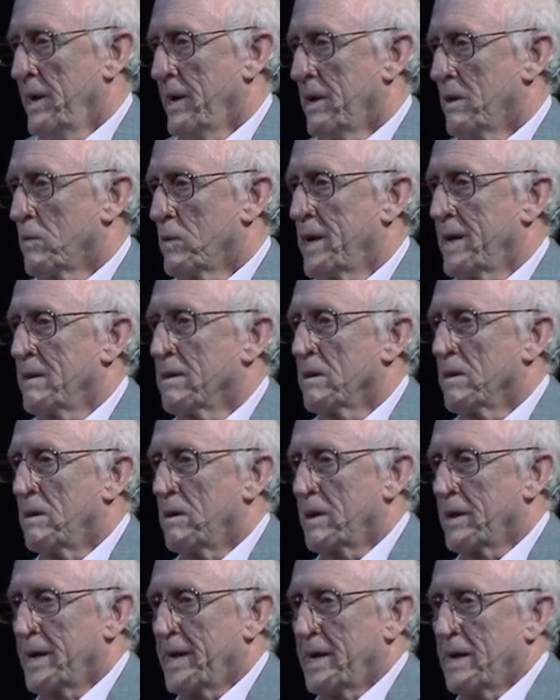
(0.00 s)
In a way, the
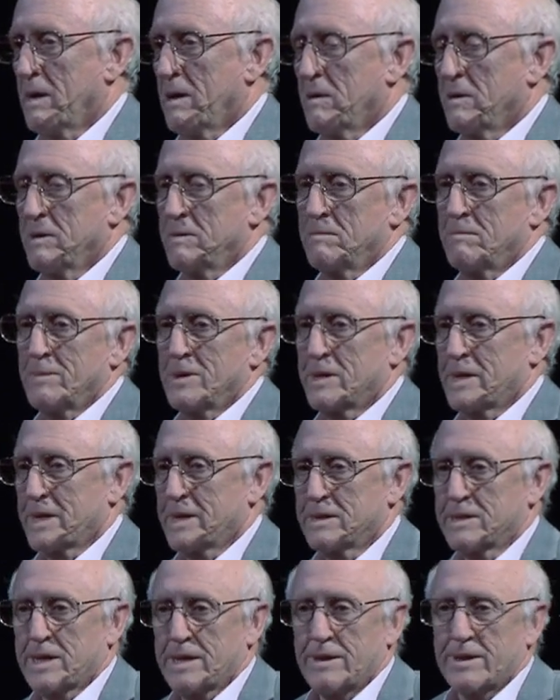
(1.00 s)
long now and building
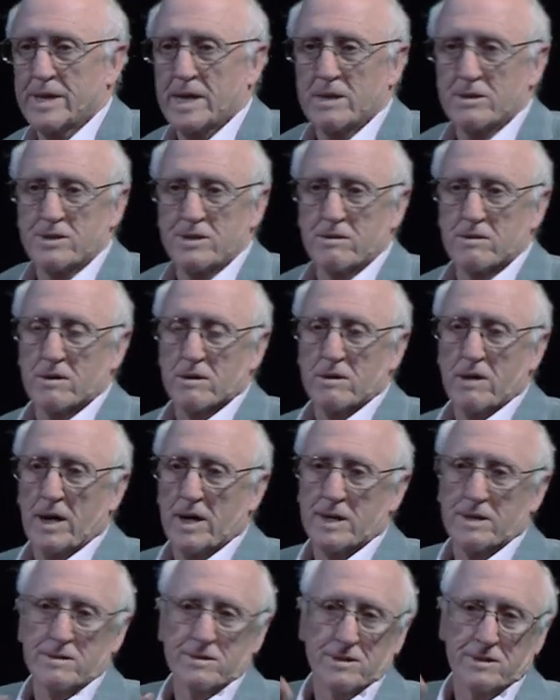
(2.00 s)
a 10,000-year
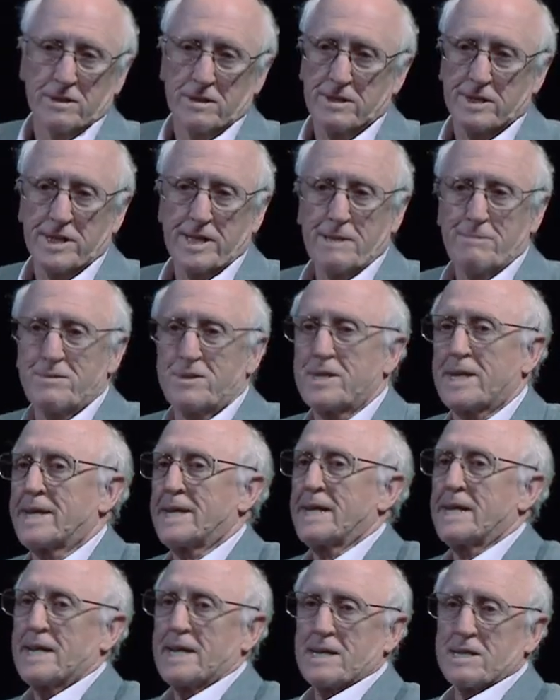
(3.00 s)
clock is just going to keep
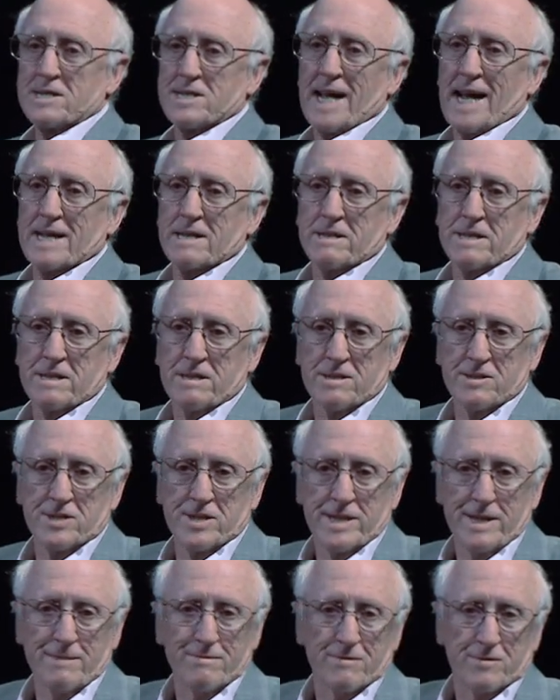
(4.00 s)
ticking exactly the
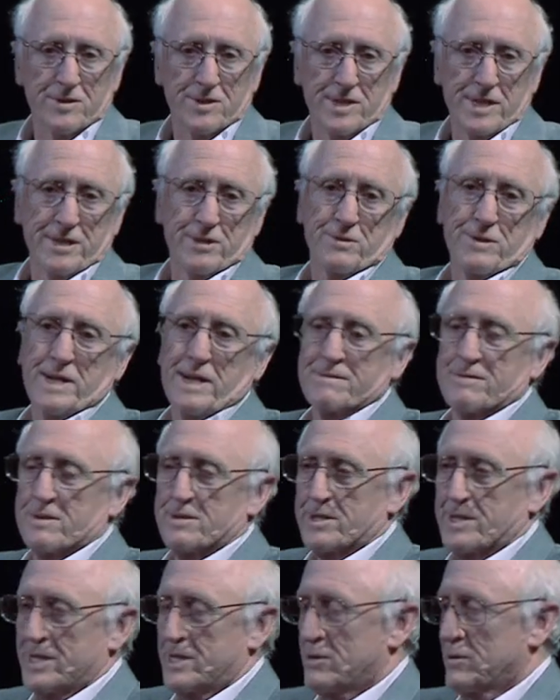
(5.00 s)
same for century after
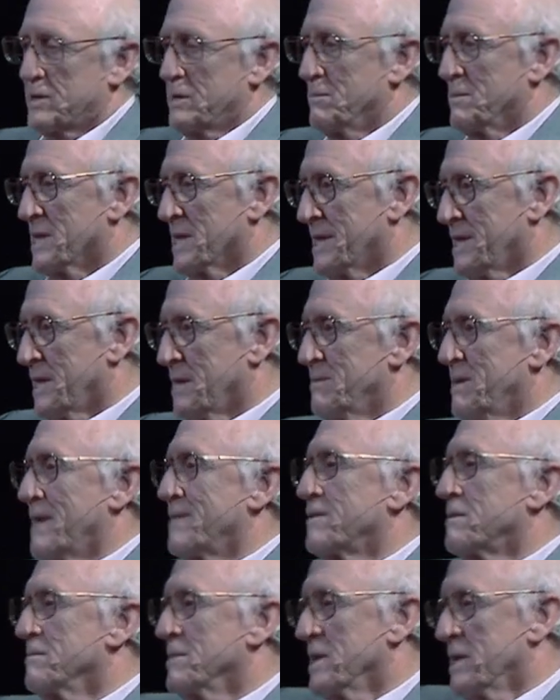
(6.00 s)
century, millennium
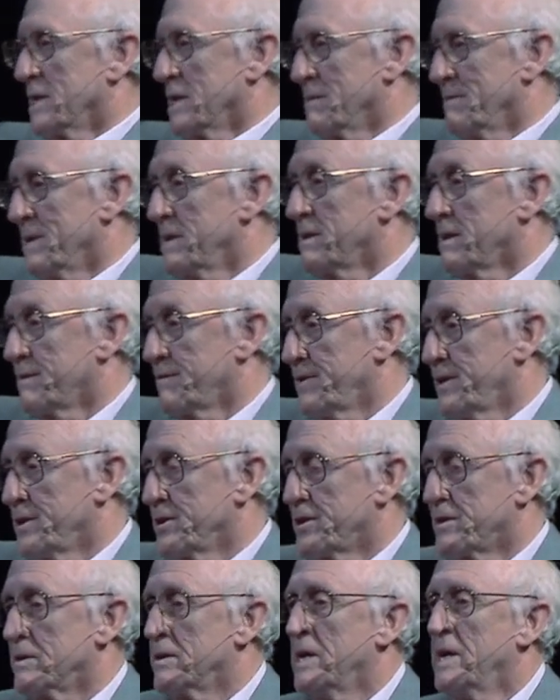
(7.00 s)
after millennium, into the
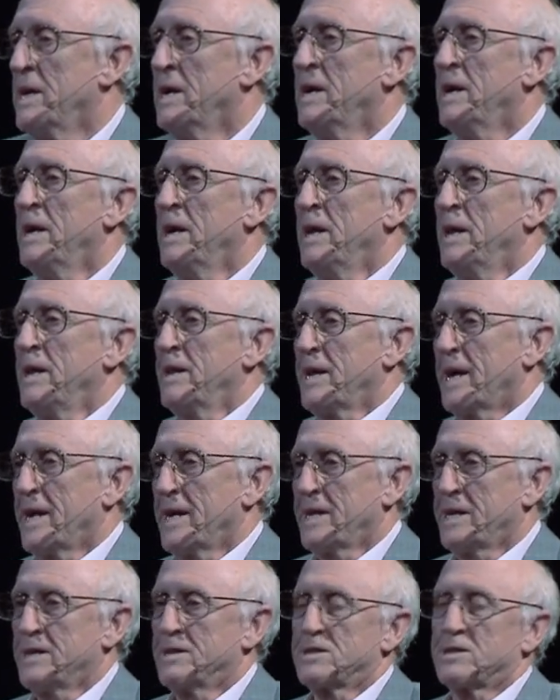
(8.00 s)
future. The
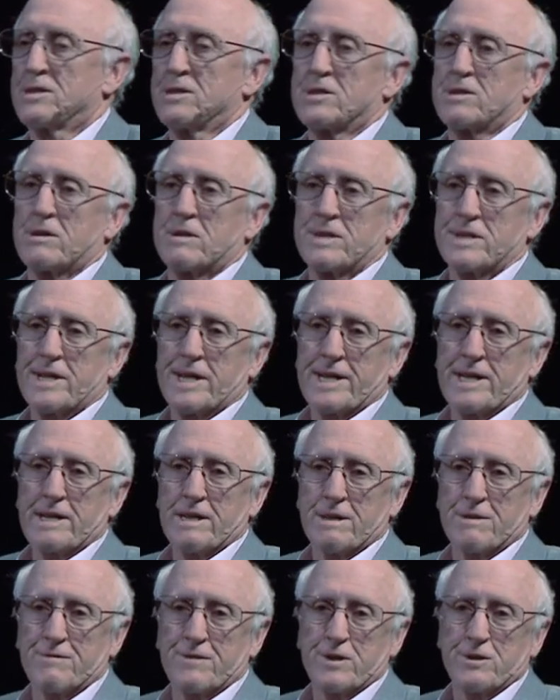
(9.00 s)
idea is to start
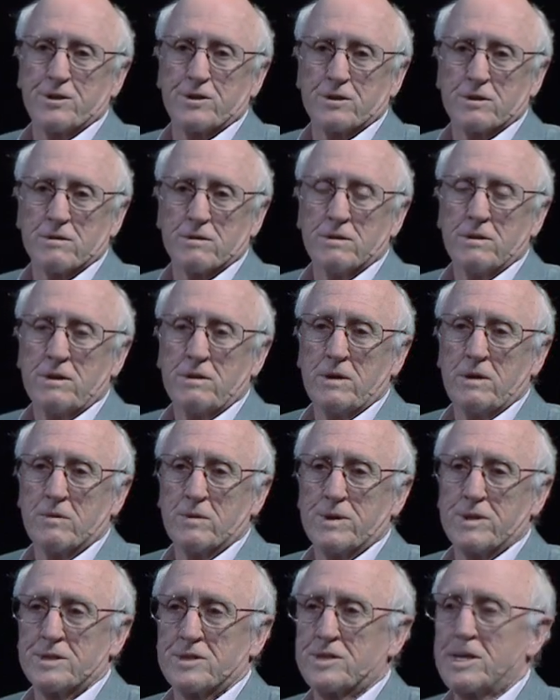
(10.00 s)
taking the future
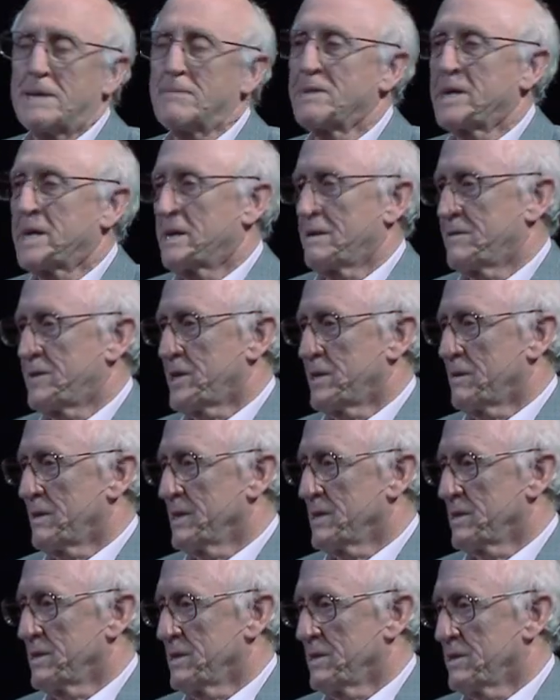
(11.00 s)
with the same kind of
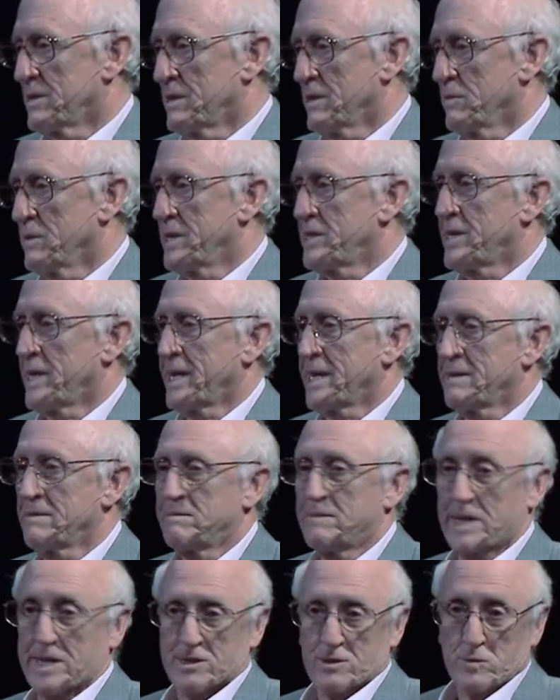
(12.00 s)
seriousness that we
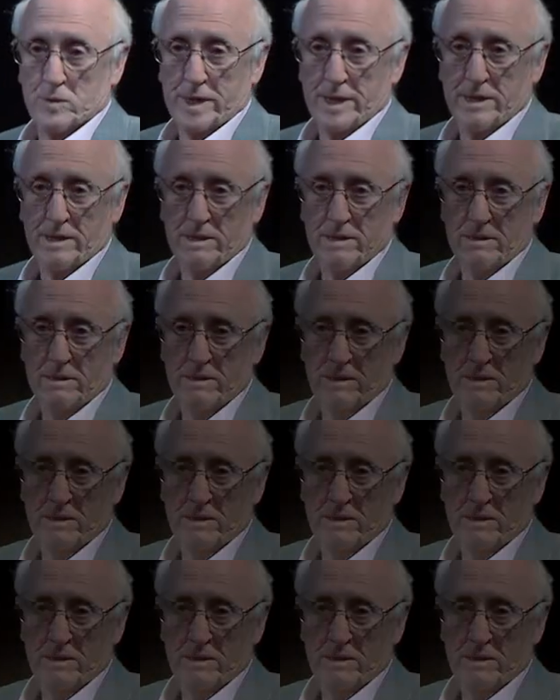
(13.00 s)
take next week.